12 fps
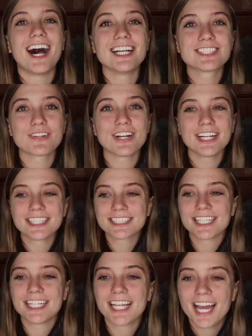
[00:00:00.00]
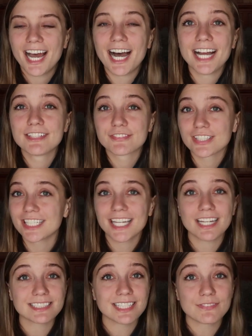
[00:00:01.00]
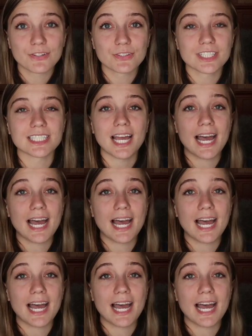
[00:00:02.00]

I swear it's like I really can't stay focused.